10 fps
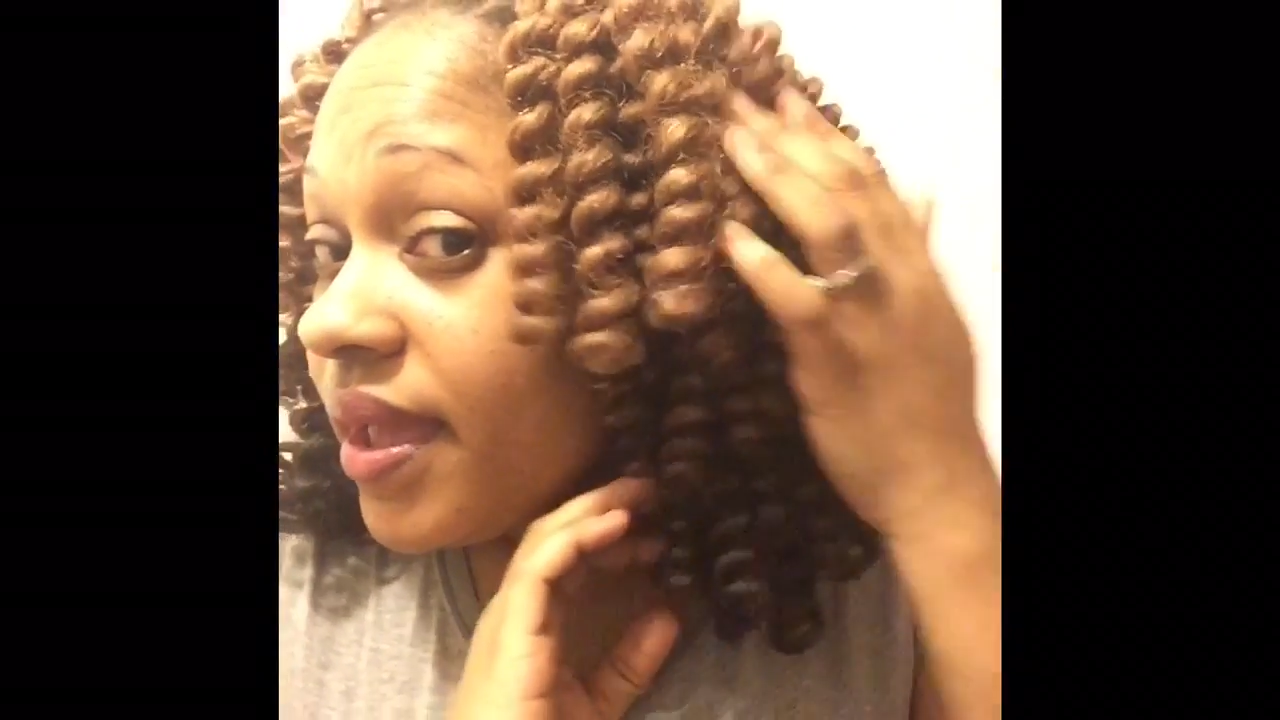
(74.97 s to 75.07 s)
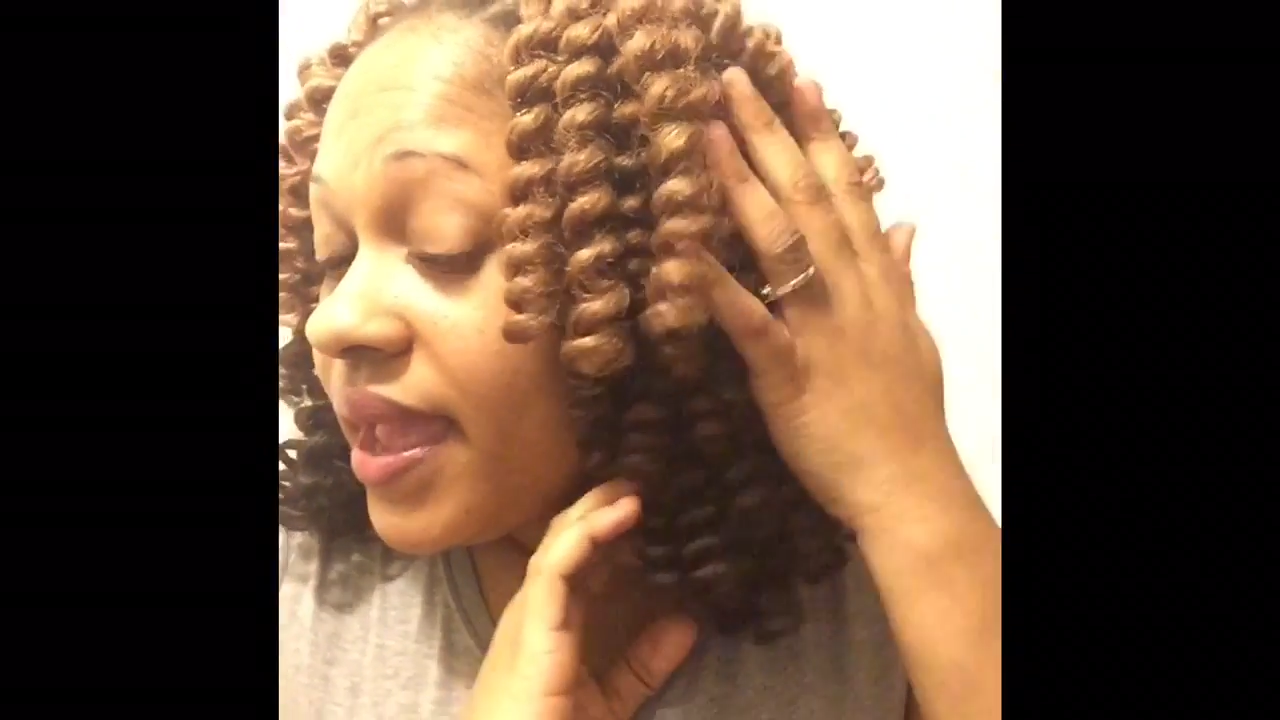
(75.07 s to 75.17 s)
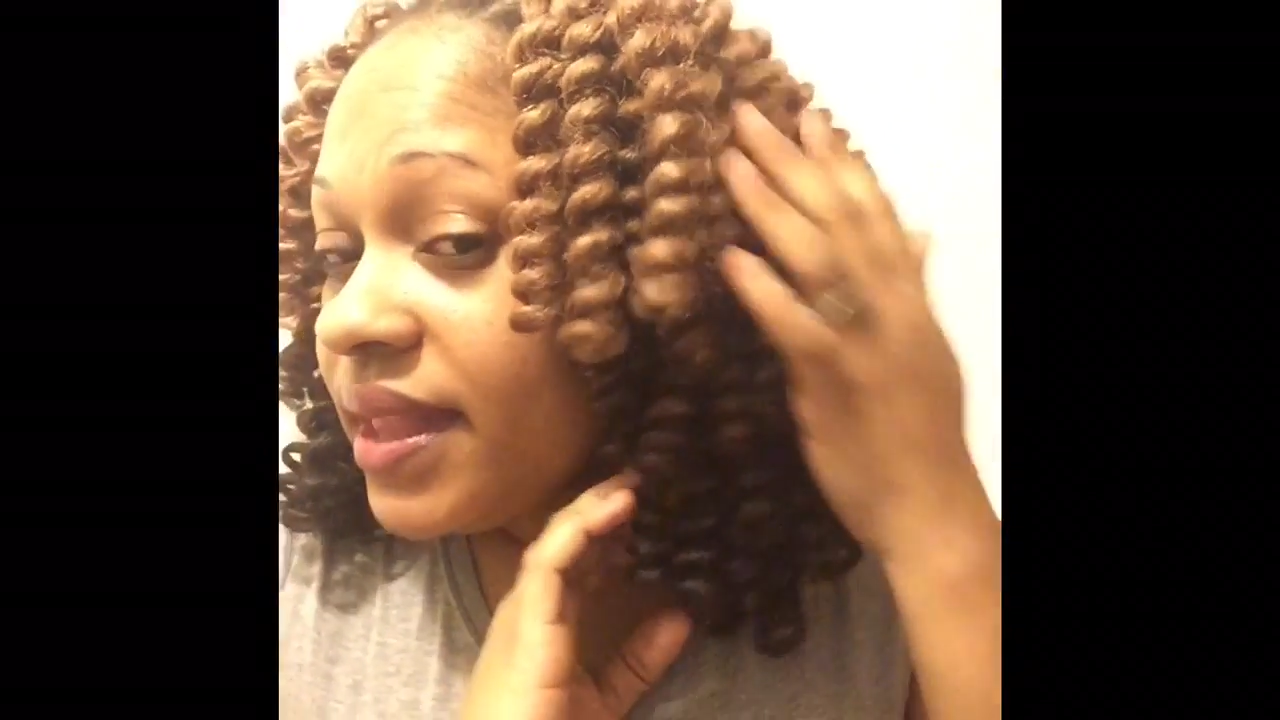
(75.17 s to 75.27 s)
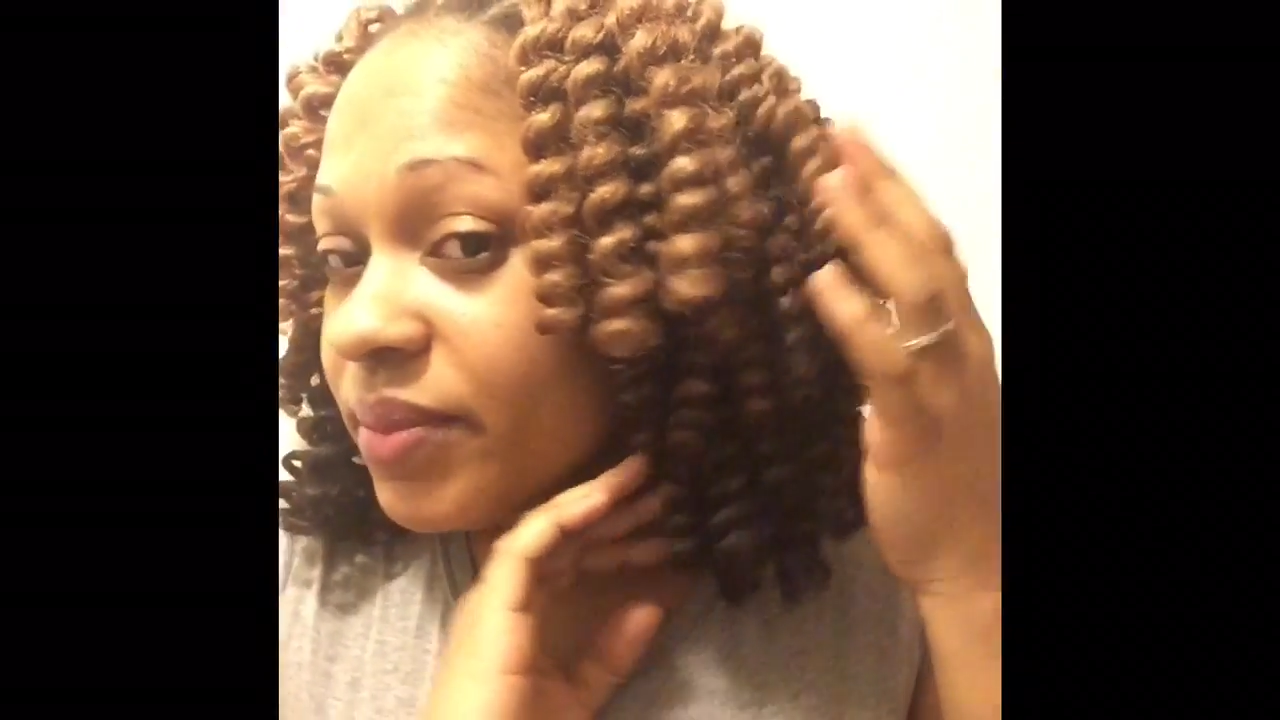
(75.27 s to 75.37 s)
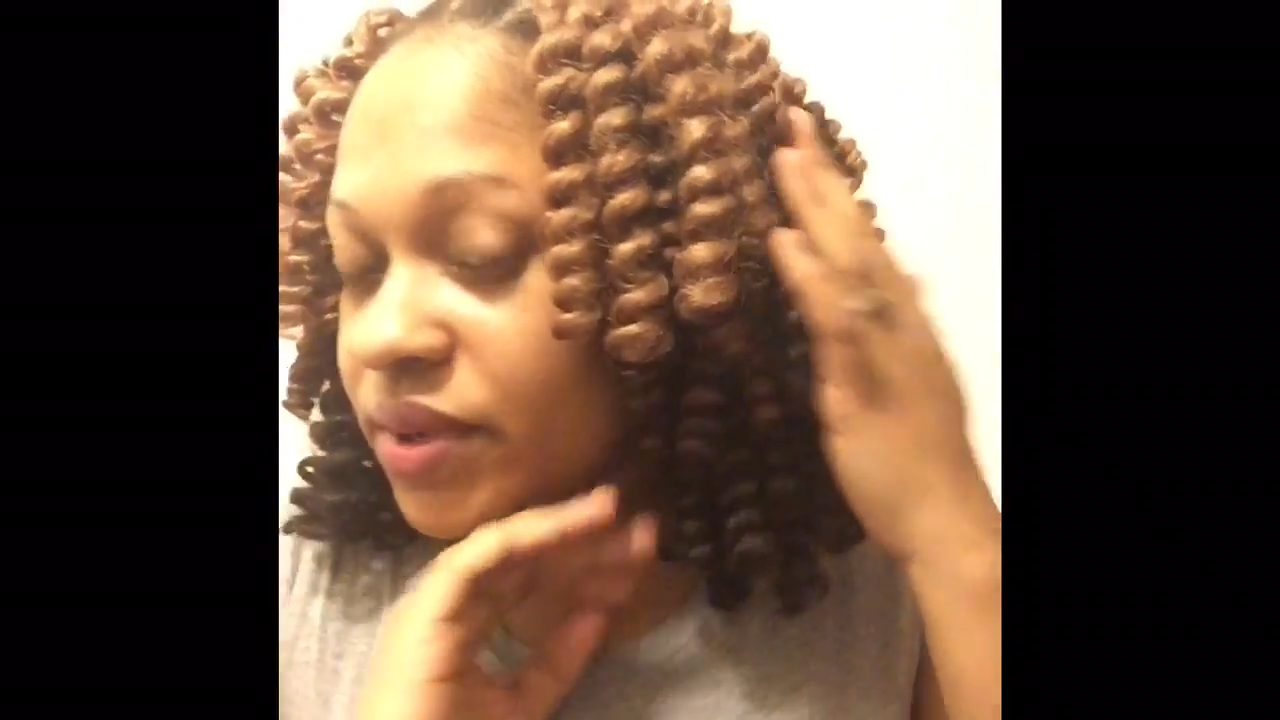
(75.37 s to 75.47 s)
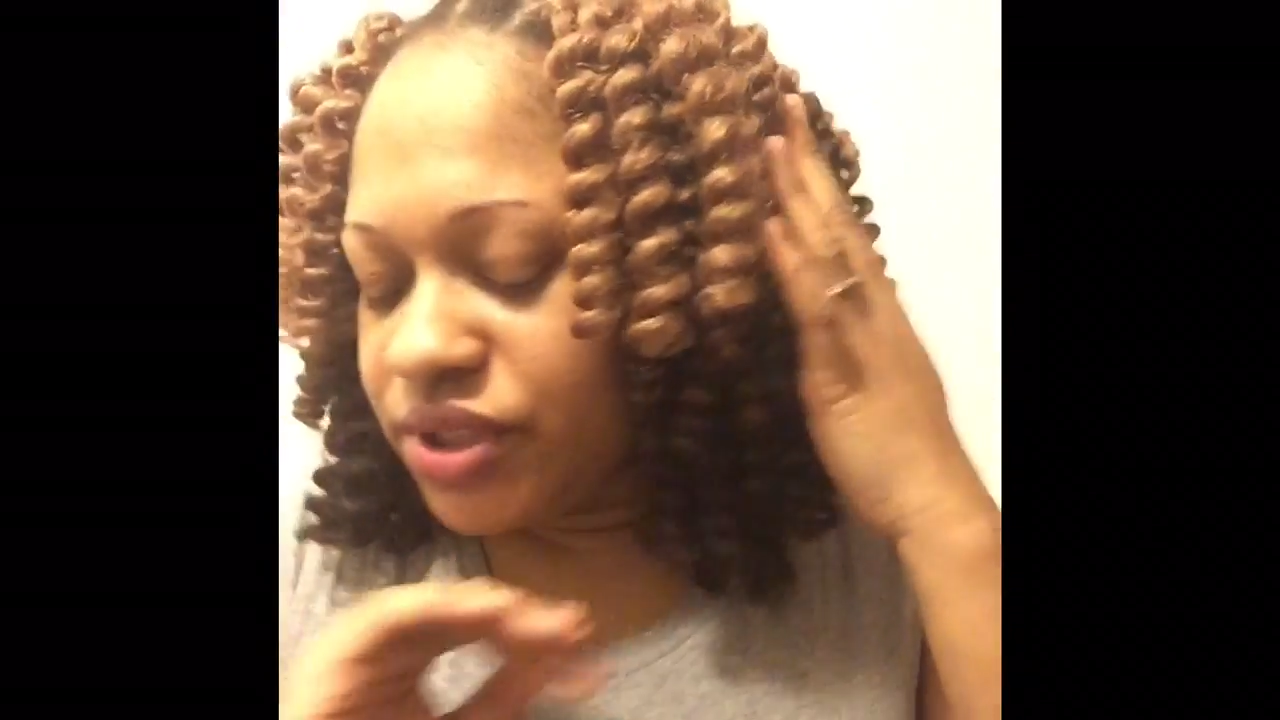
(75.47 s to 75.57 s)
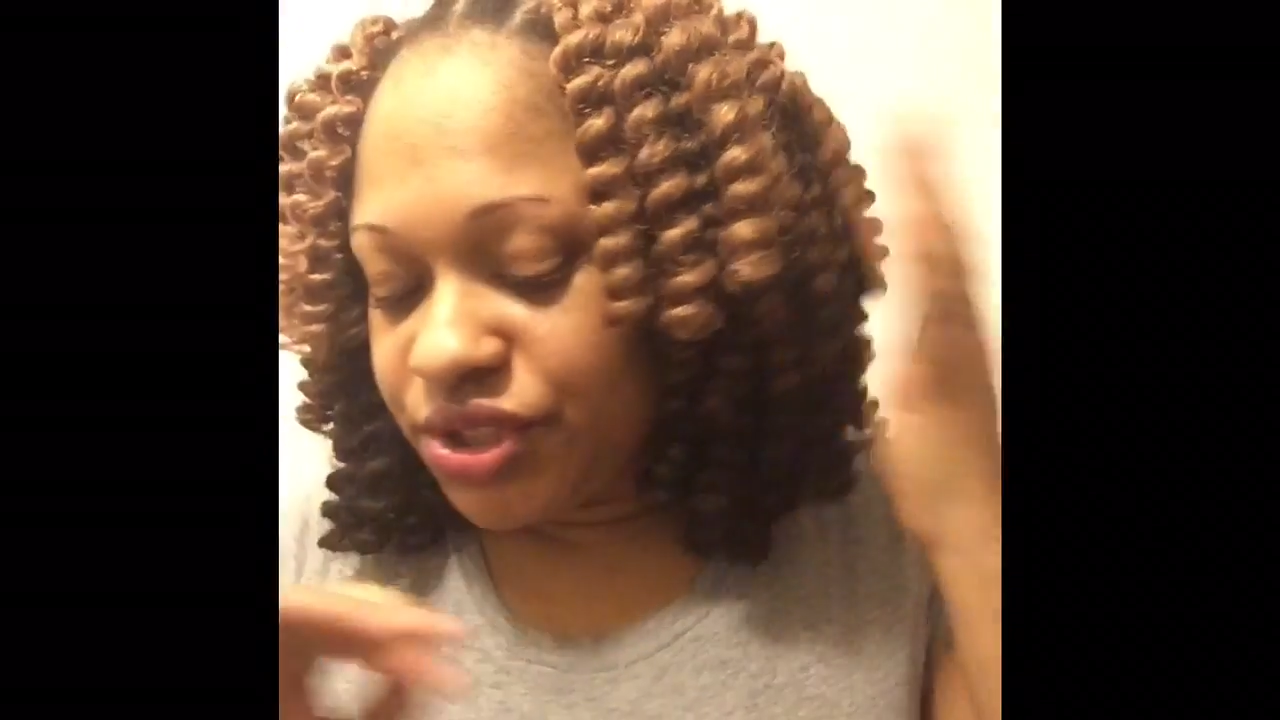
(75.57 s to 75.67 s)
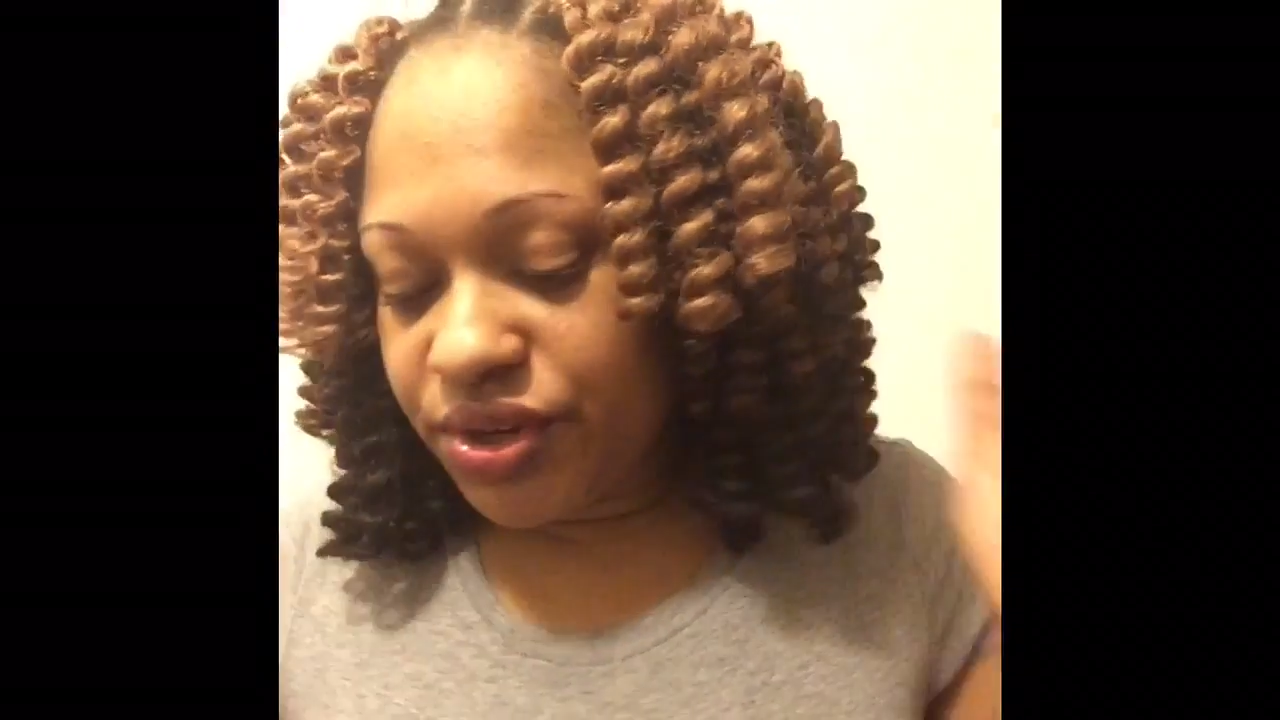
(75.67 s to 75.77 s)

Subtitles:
and I'm going to show